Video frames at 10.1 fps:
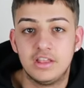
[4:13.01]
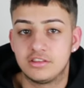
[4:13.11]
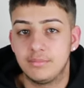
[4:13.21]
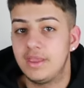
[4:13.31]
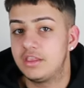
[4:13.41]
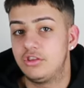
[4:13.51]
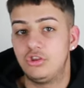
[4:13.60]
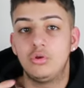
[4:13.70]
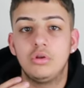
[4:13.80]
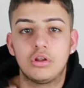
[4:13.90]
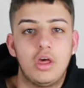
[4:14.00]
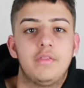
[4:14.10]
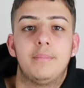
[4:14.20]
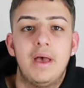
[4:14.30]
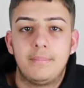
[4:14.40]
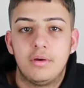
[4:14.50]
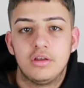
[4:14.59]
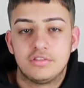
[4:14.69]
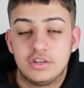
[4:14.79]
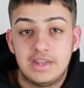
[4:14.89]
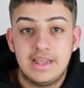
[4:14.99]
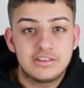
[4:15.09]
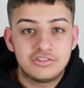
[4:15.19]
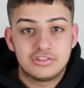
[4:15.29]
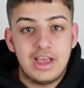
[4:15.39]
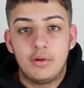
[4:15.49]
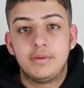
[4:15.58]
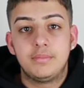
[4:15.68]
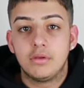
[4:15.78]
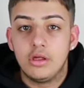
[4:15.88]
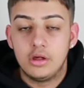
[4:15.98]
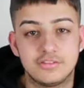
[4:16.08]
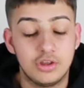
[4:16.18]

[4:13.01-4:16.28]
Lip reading: to make you look like the better person, and that's just how people are.